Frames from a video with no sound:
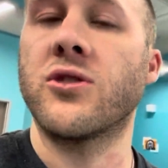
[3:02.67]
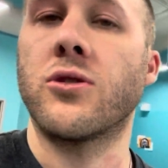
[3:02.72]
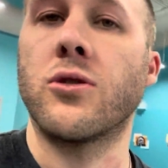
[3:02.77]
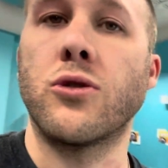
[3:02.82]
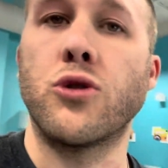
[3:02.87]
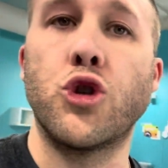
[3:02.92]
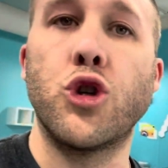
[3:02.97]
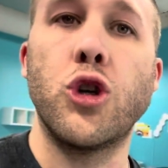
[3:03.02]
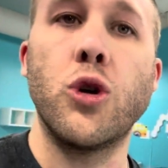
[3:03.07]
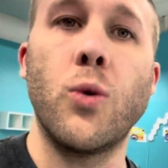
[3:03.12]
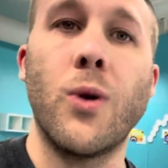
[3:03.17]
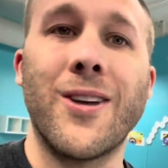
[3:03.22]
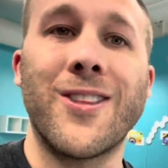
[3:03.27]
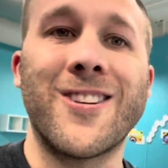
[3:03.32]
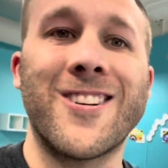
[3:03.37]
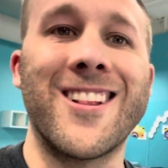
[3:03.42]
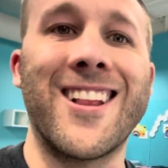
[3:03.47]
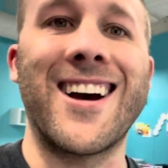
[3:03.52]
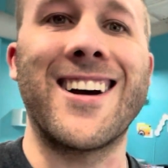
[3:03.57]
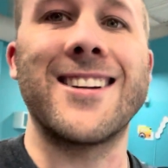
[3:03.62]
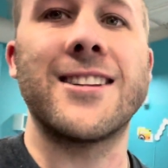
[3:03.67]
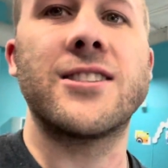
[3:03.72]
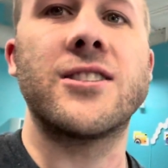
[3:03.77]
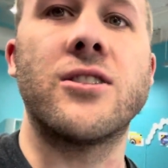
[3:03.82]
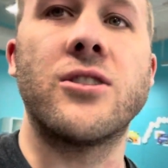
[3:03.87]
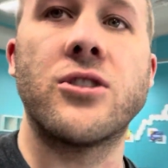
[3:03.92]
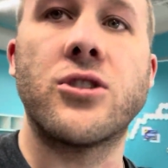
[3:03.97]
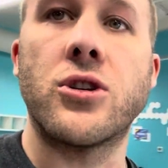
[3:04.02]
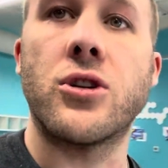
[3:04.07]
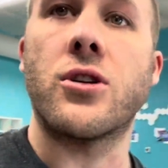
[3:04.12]
there are two other lights
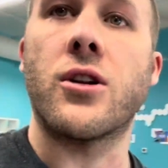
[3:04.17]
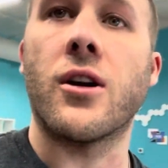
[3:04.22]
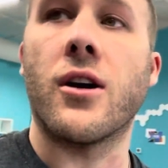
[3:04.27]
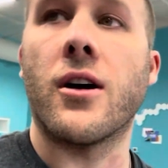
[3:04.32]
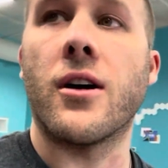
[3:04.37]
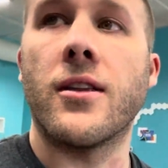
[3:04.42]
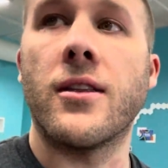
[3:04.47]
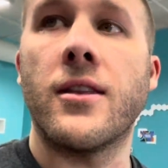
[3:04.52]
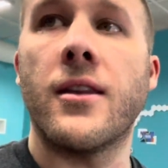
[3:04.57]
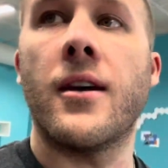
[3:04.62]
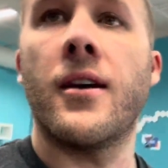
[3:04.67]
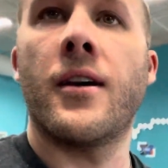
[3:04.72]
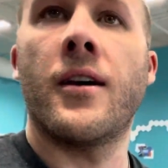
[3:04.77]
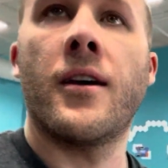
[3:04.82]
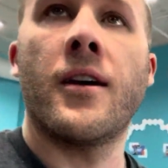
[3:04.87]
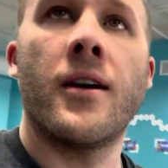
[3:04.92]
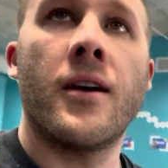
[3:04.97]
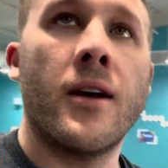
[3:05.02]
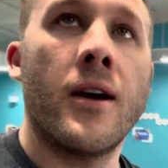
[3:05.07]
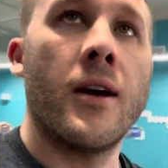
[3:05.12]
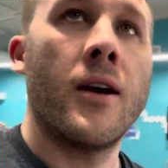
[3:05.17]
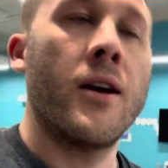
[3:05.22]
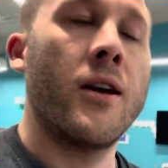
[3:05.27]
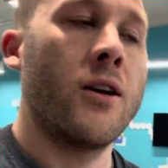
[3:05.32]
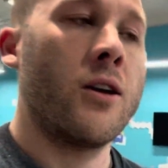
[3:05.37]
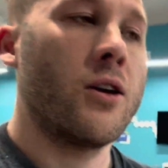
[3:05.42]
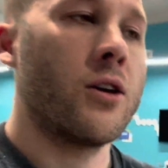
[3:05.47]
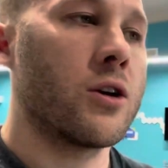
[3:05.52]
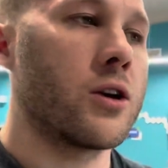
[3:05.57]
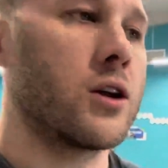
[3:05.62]
to turn on.
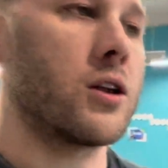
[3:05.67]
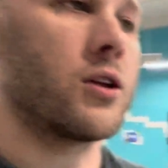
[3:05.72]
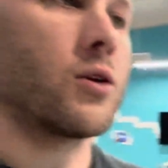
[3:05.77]
You're going